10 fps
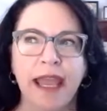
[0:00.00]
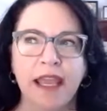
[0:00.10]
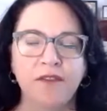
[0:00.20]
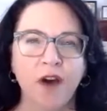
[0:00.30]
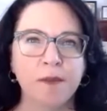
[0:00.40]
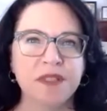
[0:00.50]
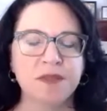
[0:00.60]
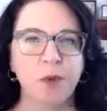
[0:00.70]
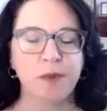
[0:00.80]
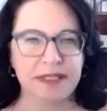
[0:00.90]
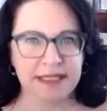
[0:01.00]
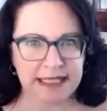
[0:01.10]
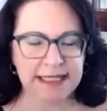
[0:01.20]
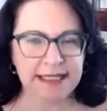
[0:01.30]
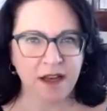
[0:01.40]
if i'm a small
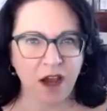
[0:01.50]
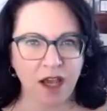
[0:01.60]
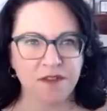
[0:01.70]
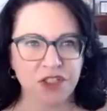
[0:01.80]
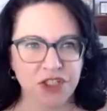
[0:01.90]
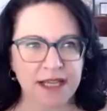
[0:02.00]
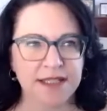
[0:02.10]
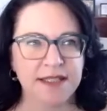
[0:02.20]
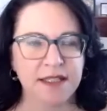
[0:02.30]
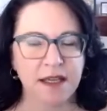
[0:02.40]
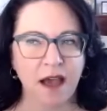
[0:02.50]
business and i've just